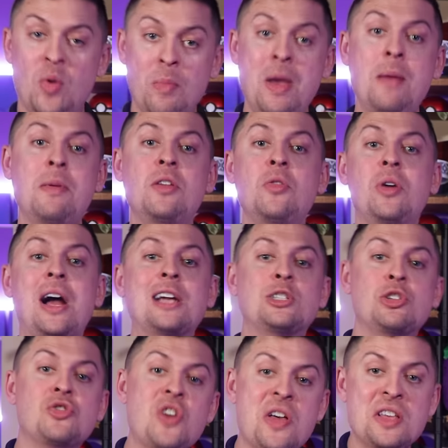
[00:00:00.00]
Well, maybe you guys
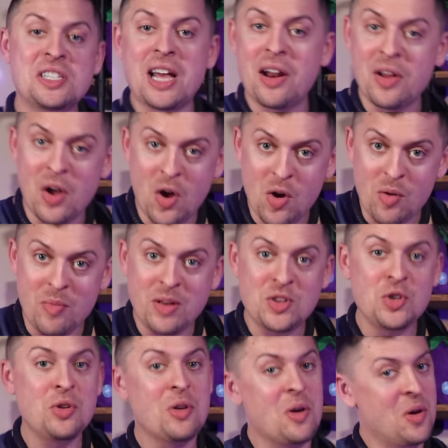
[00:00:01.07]
should try this out at home
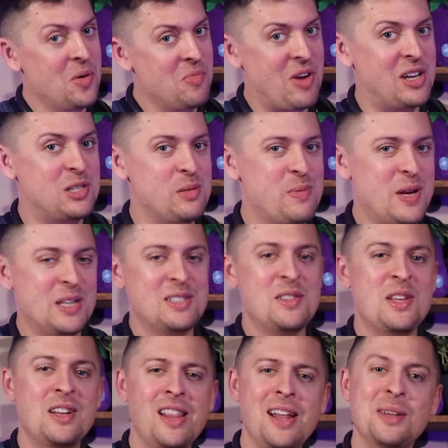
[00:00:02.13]
and do your own recipes
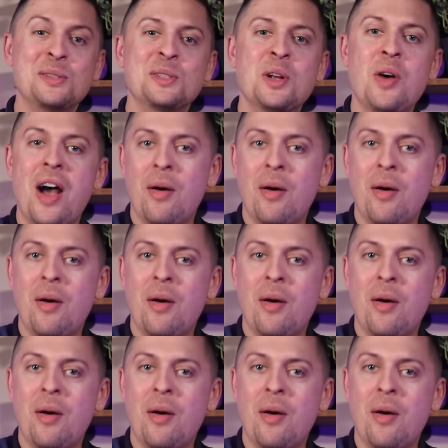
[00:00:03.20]
and then let us know